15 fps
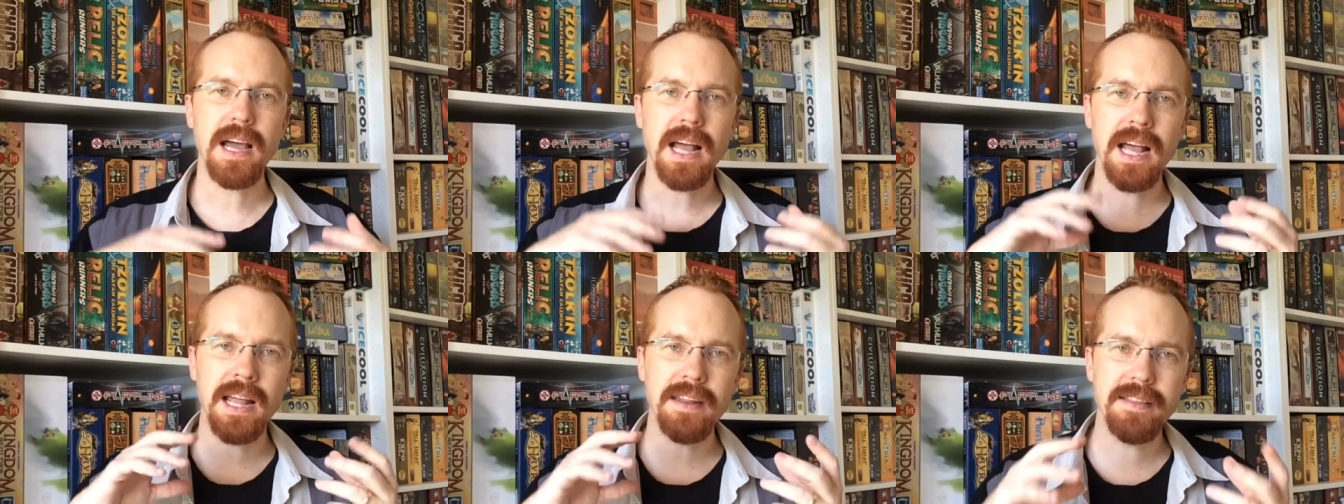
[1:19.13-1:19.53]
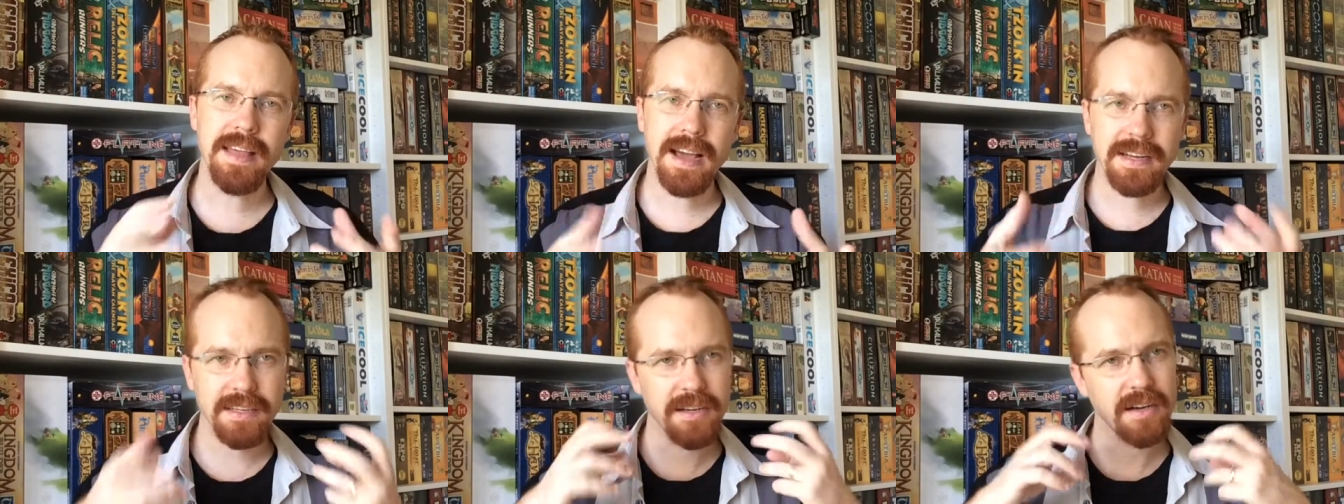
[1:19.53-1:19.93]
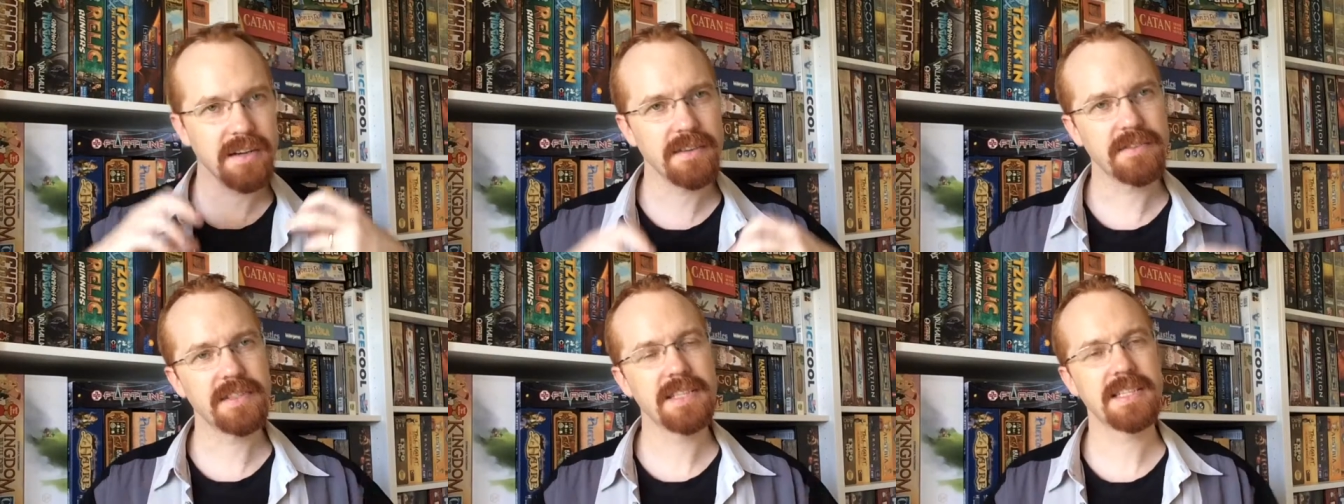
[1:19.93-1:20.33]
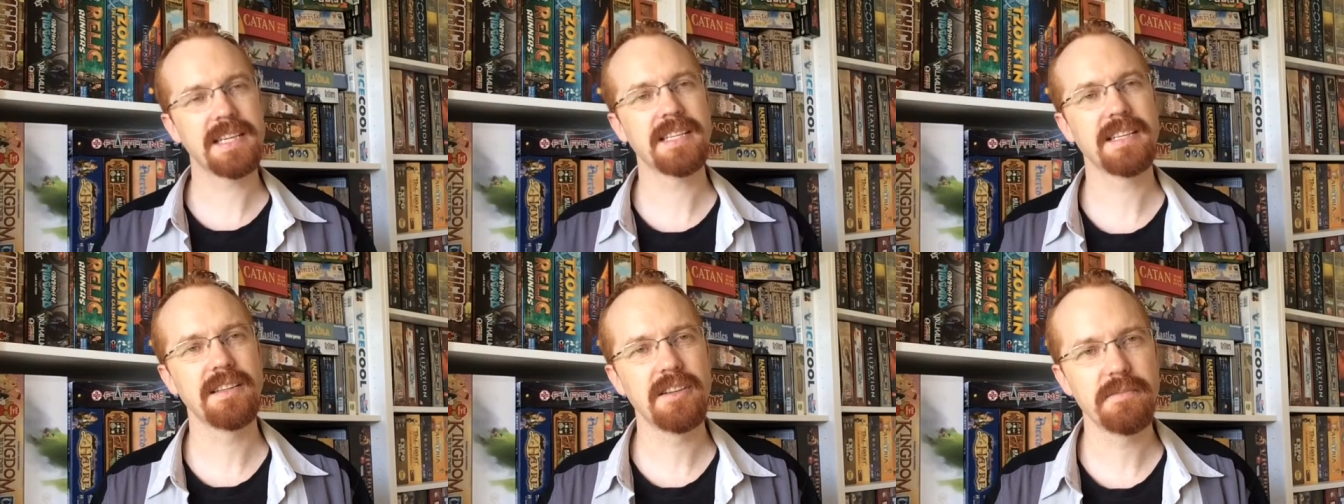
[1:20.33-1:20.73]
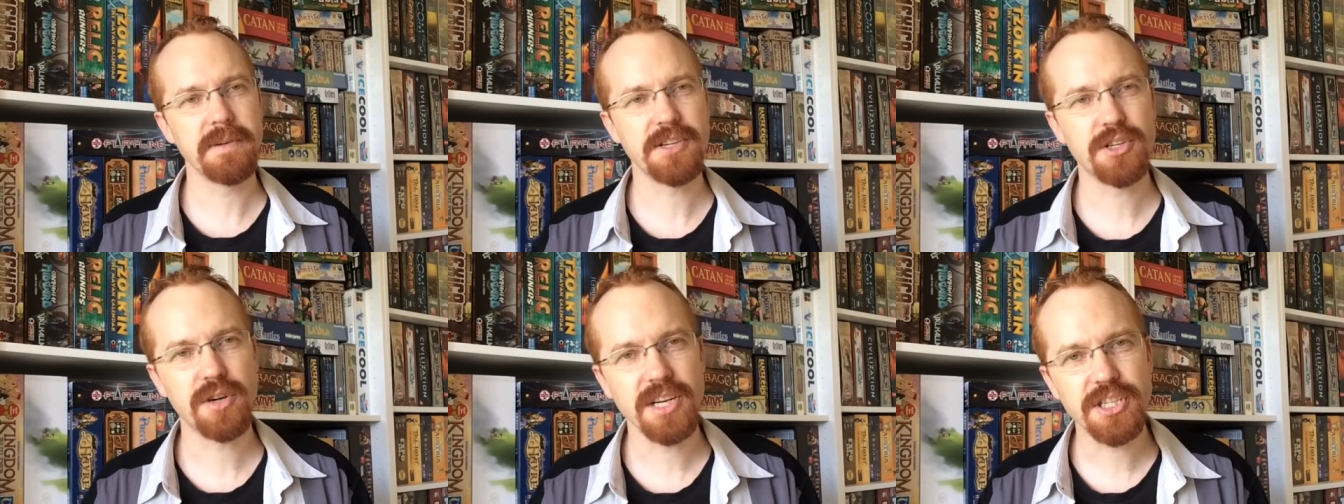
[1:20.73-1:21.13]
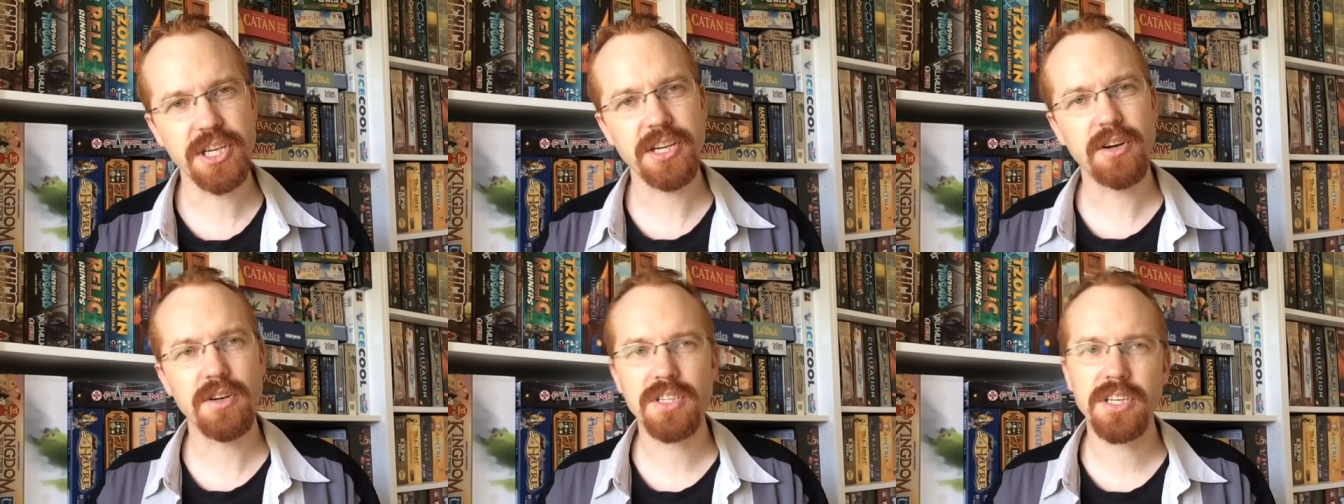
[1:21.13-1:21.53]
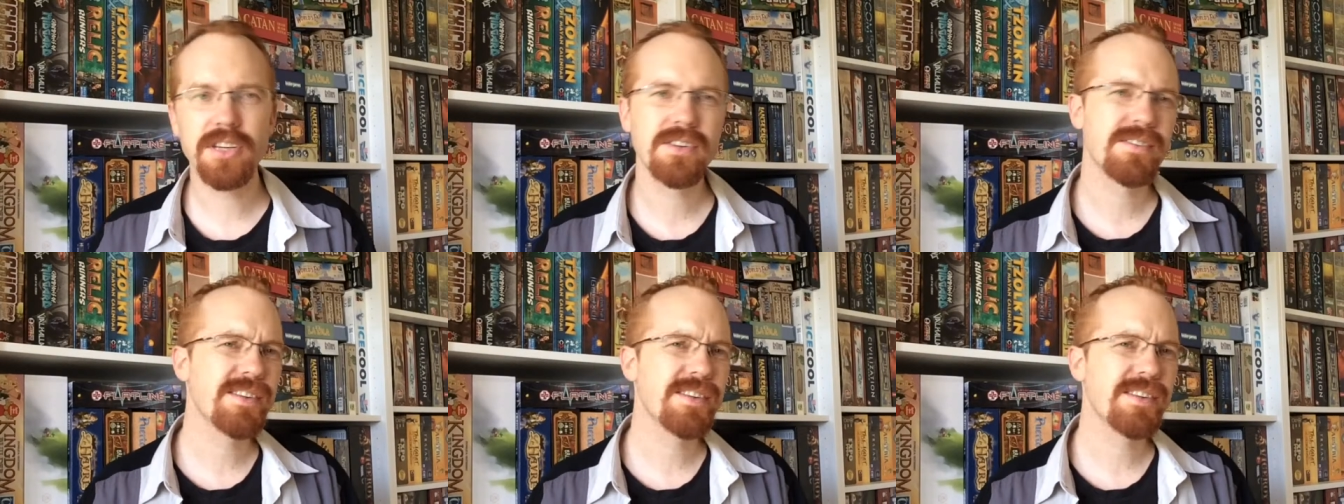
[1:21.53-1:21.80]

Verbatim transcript: and that kind of just gets a little bit trudgy because you,